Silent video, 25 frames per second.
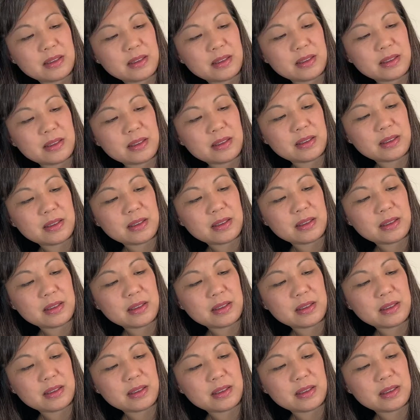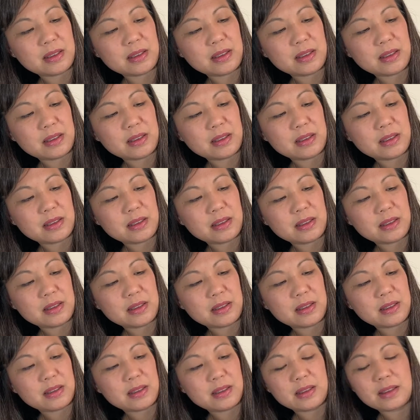
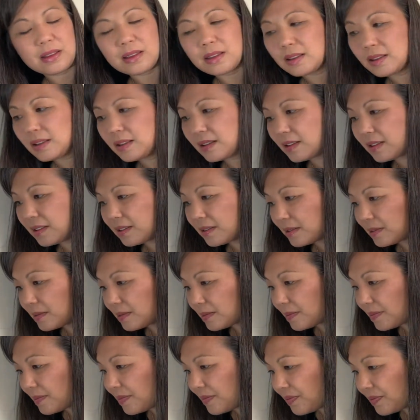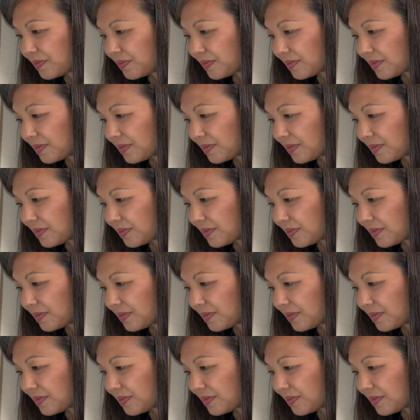Nobody speaks.